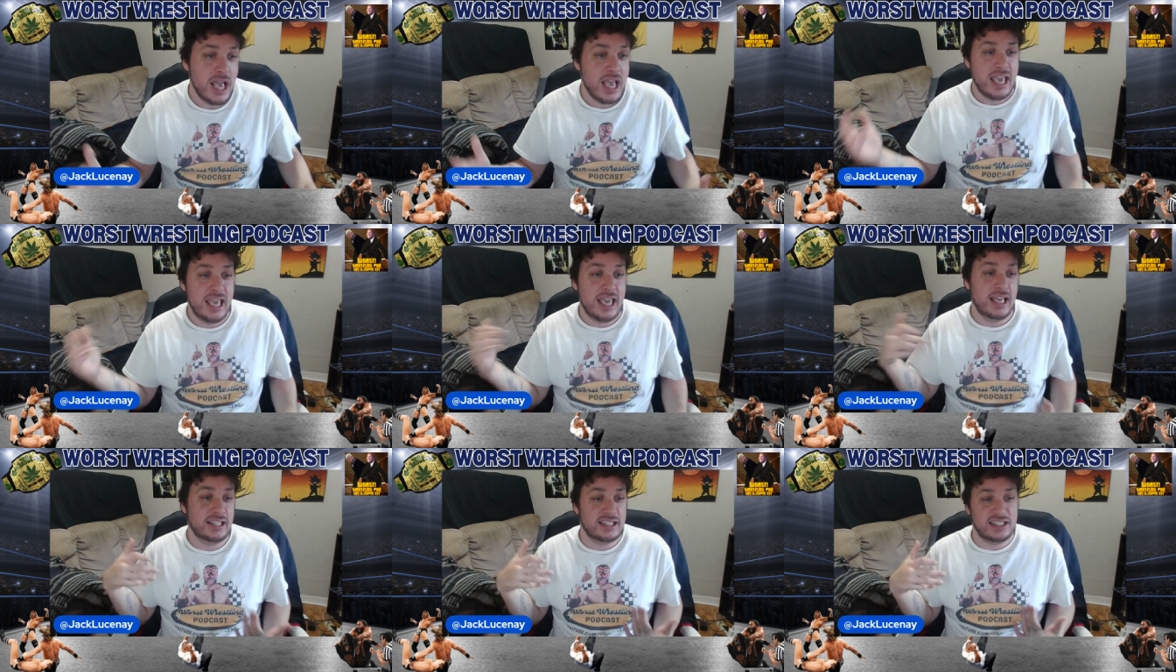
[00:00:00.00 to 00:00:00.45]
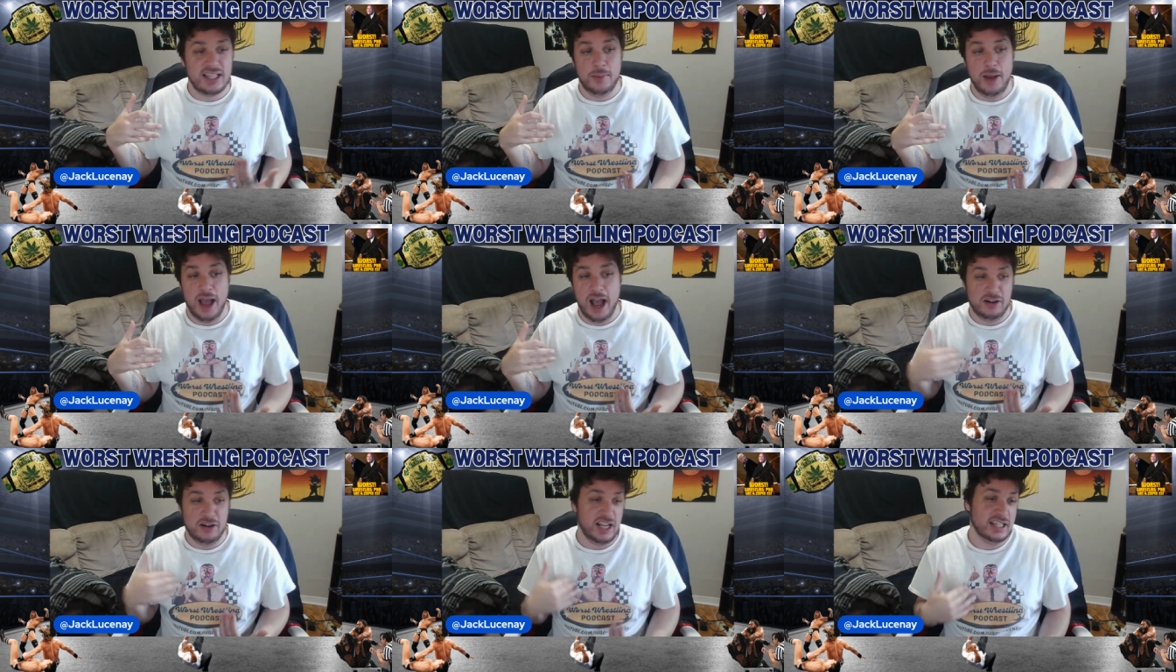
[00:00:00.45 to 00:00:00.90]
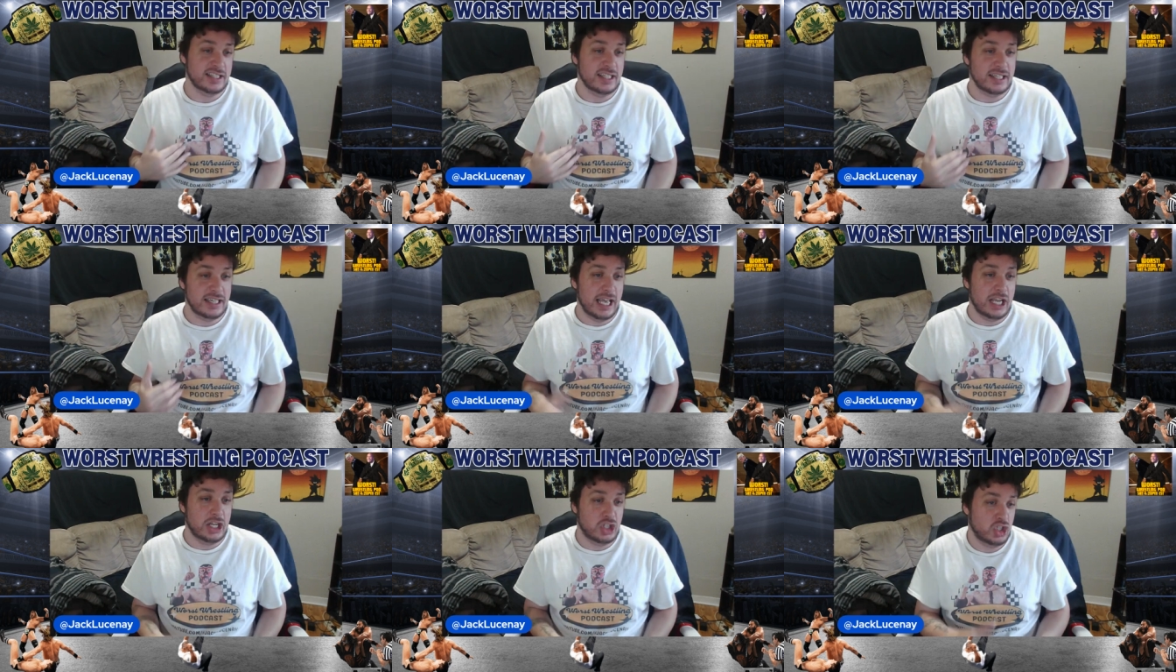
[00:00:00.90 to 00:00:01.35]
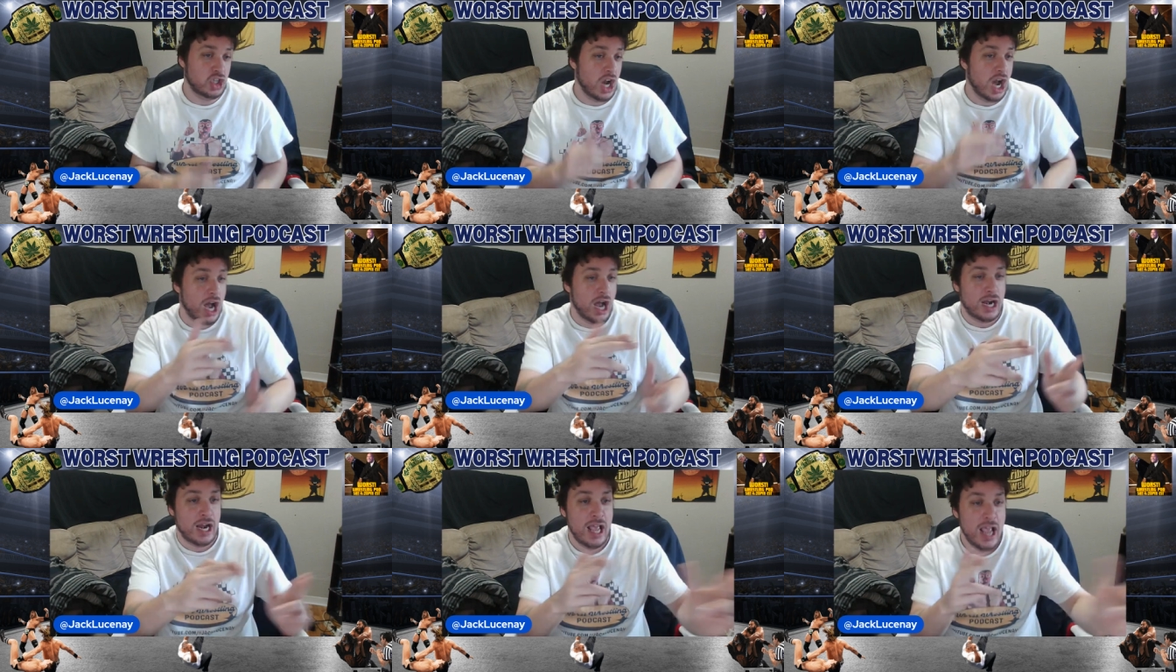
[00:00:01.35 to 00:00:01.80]
He somehow doesn't get
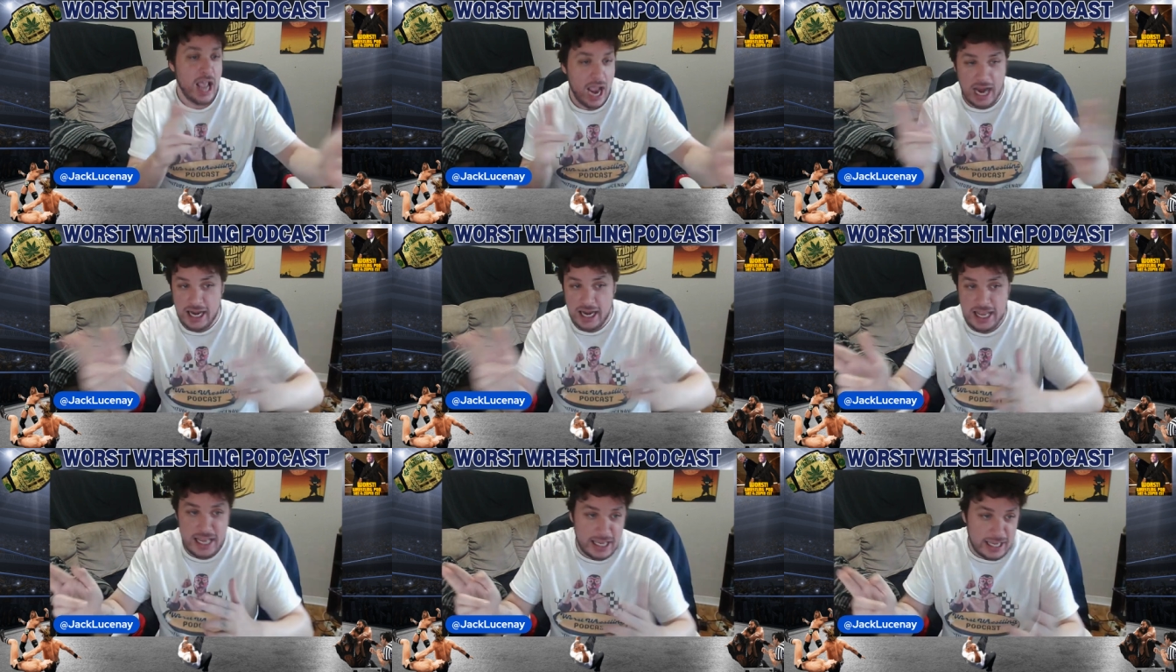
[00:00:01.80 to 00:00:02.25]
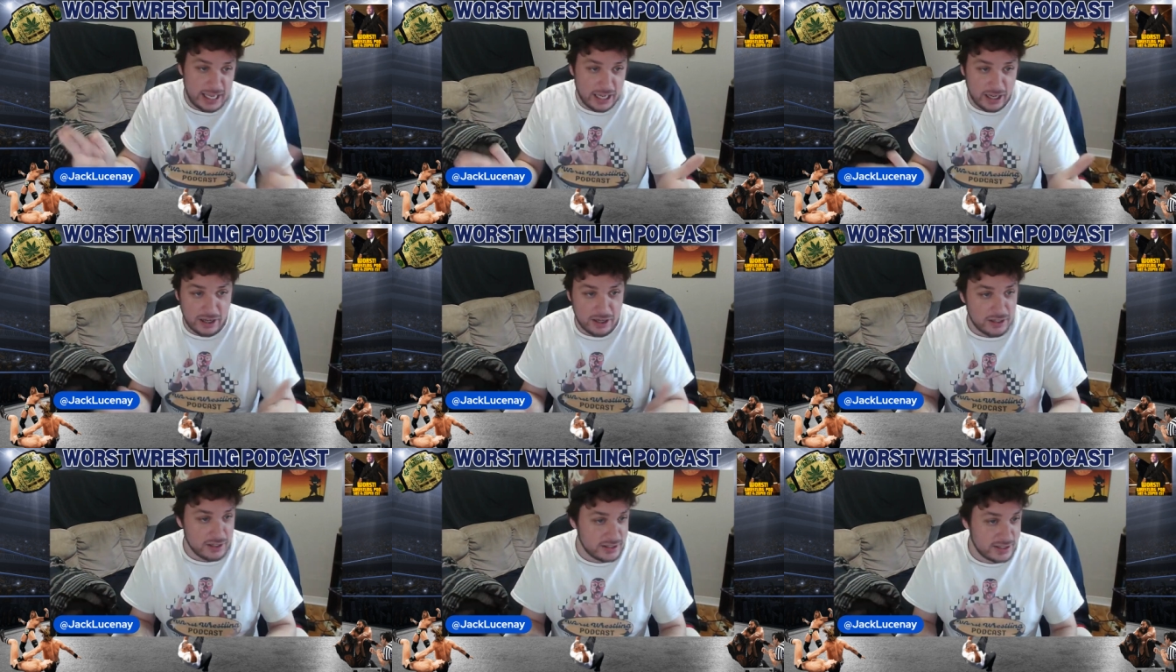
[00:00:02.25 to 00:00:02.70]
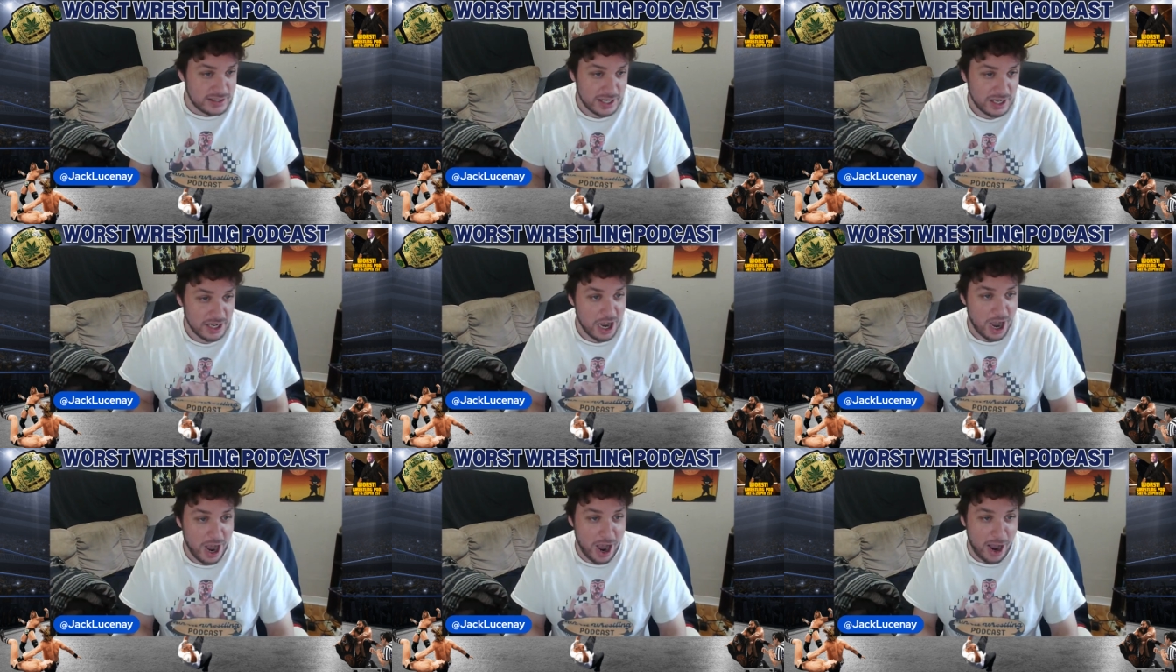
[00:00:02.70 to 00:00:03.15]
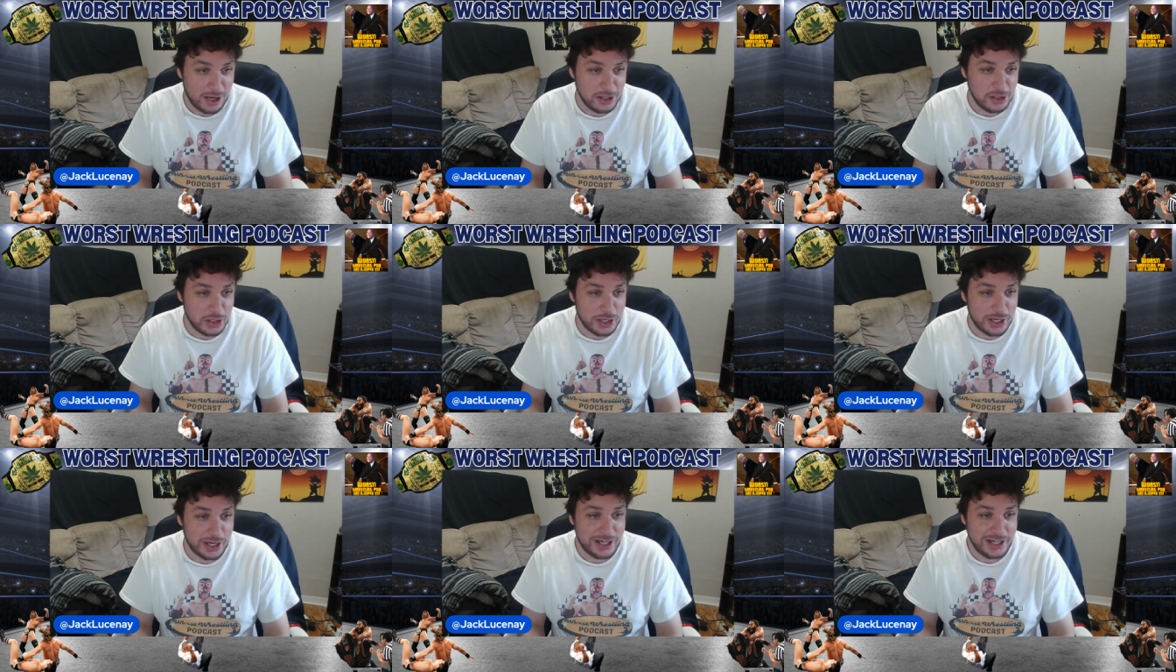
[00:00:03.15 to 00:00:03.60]
shot and he kills
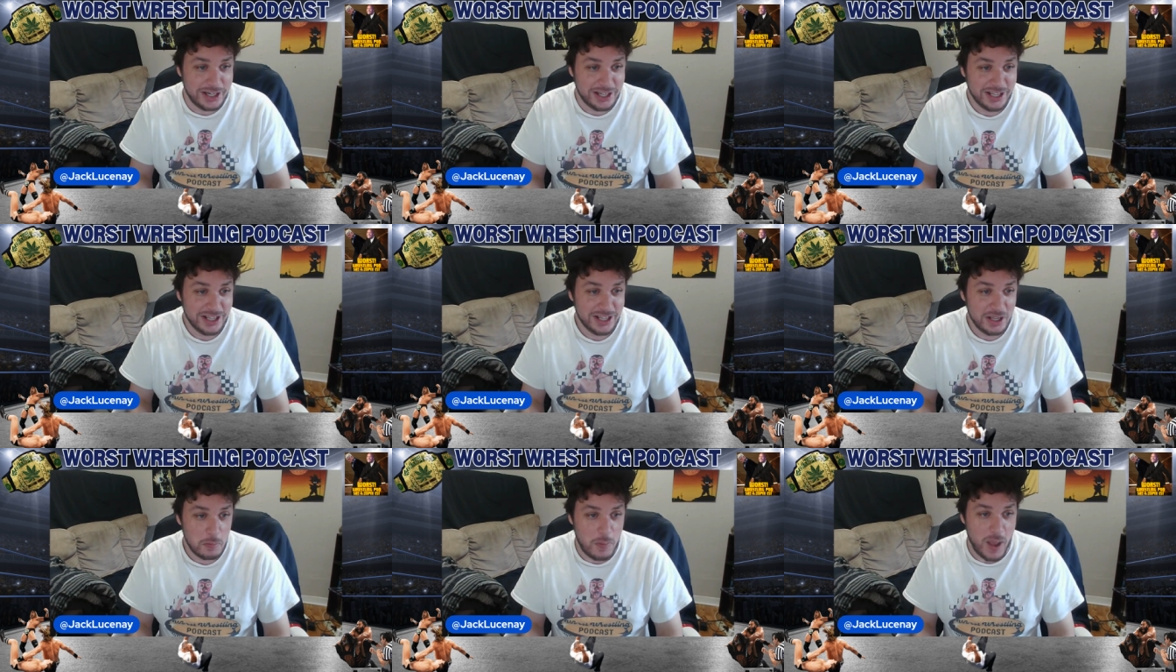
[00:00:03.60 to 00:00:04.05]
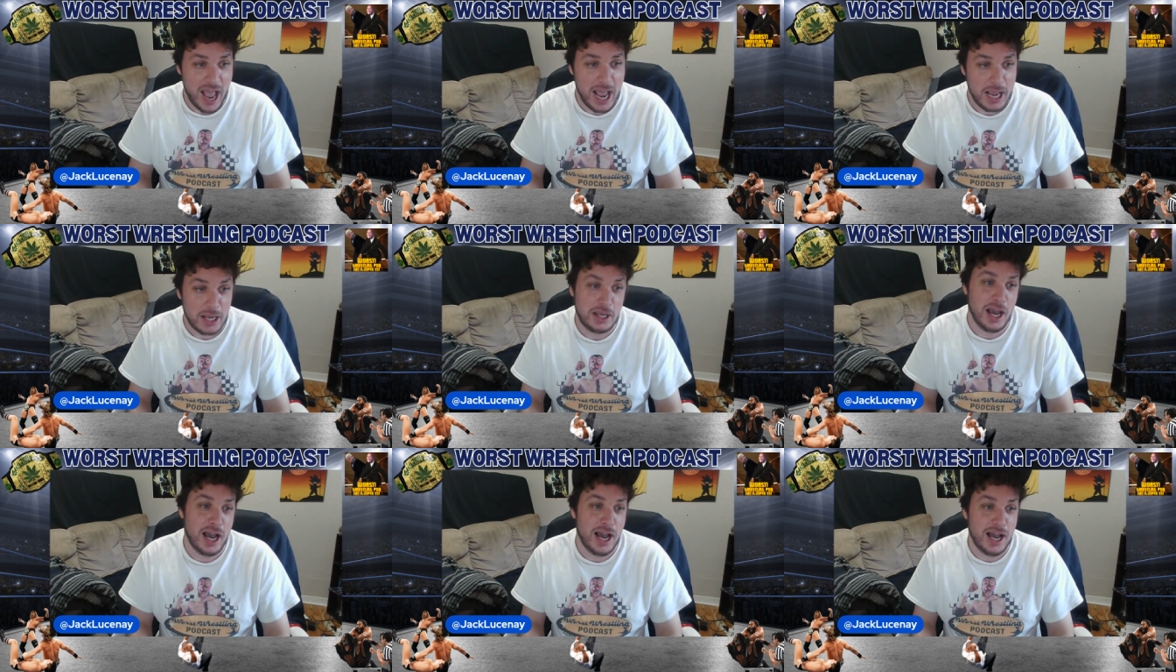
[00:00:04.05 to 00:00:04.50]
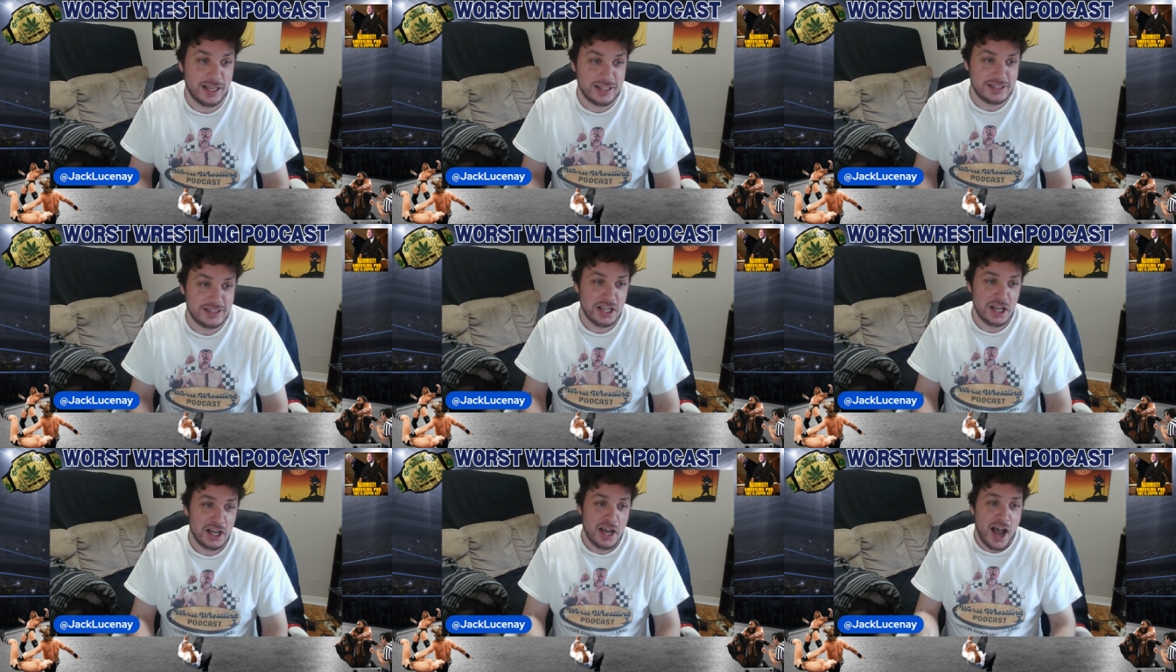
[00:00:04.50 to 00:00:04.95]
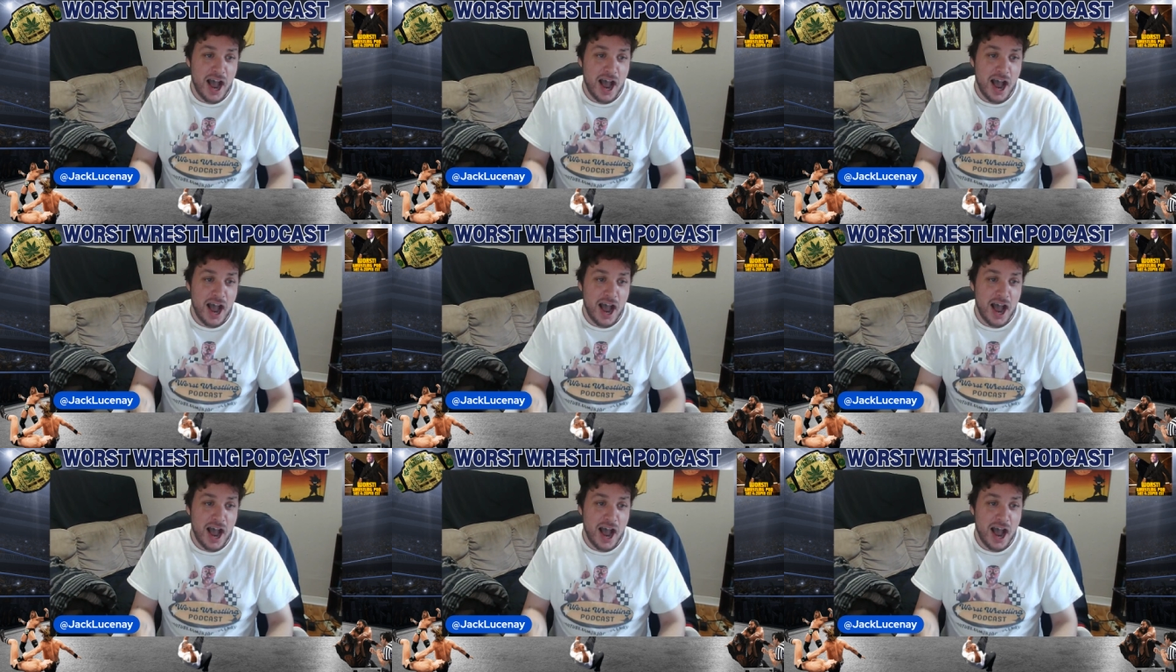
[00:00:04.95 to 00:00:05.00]
100 bad guys.